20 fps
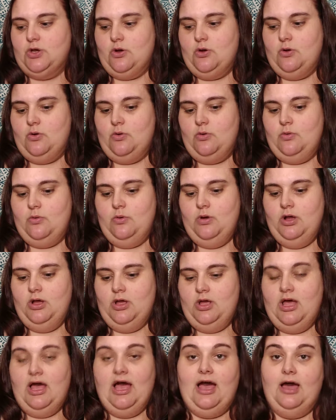So
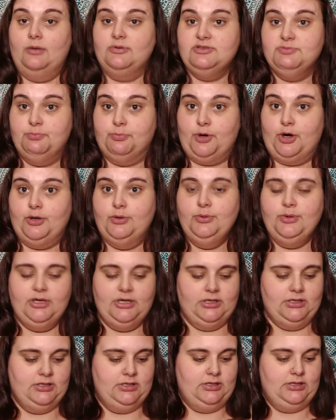I was
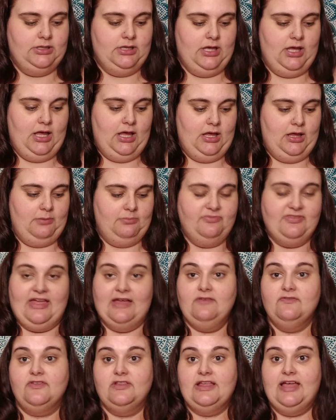broke.
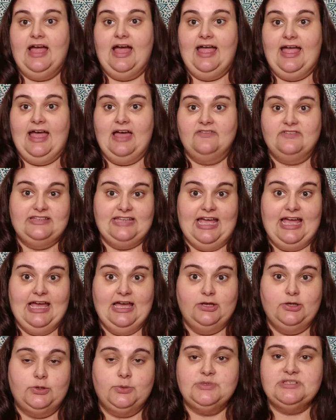Thankfully, I have a
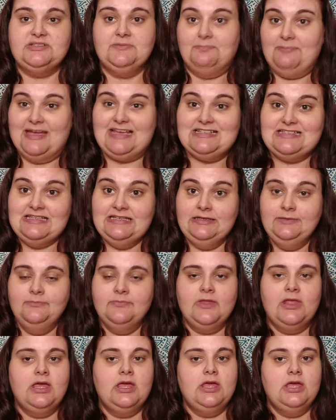dad who is amazing.
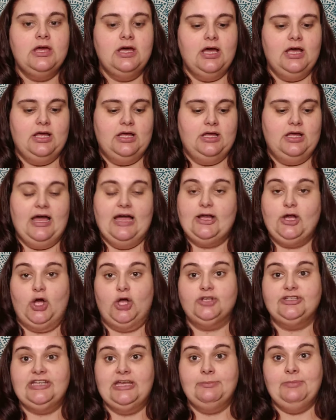I
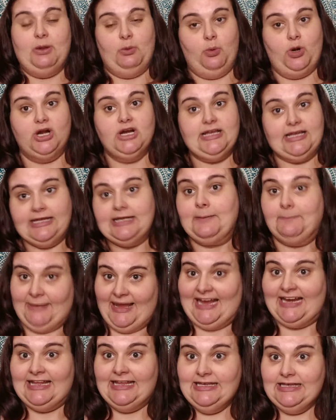called him at work in a
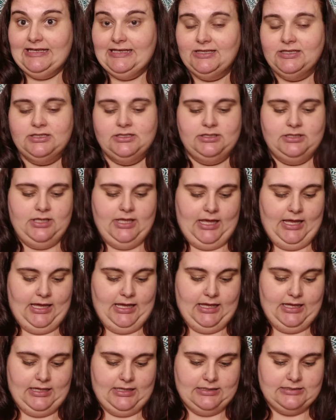panic,
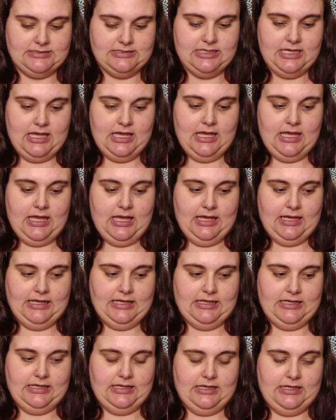and
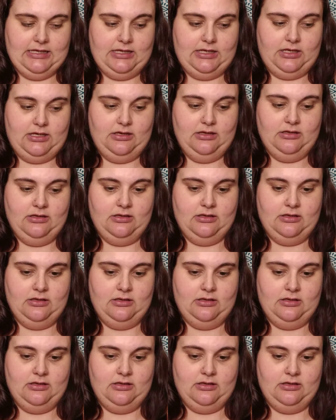he